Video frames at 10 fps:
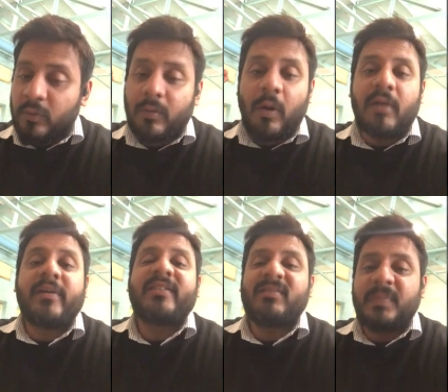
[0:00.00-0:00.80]

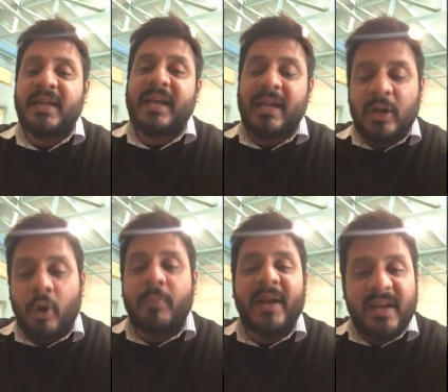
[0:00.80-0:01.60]
always speak in a
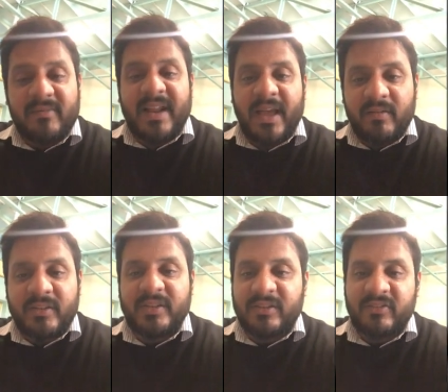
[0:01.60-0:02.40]
normative language
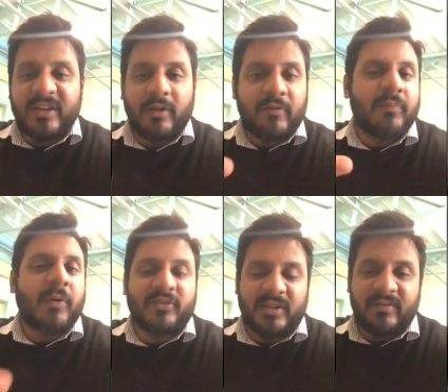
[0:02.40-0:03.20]
instead of
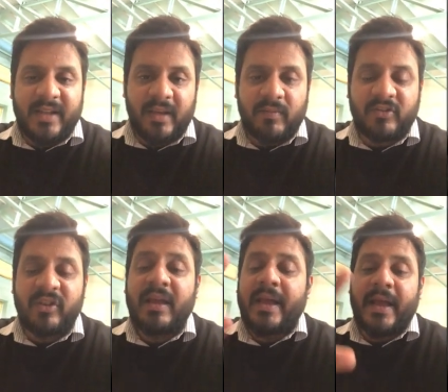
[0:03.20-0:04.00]
positive language.
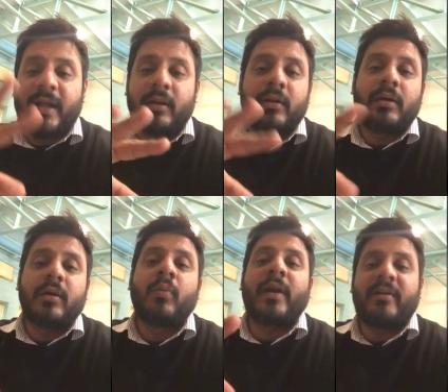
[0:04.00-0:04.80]
And
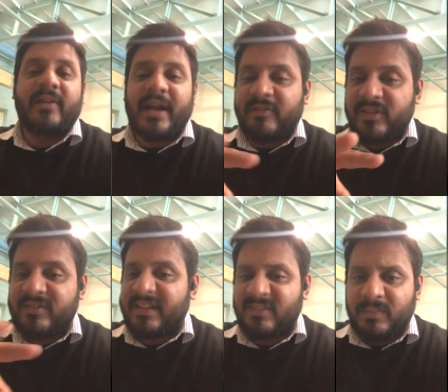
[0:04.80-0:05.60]
whatever I've just
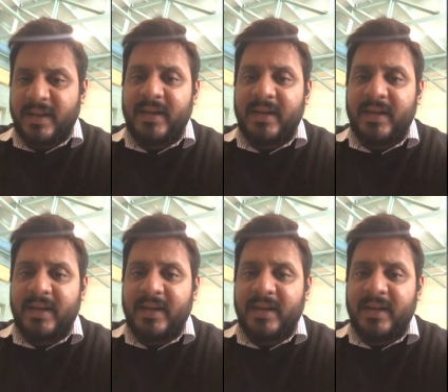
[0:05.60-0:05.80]
explained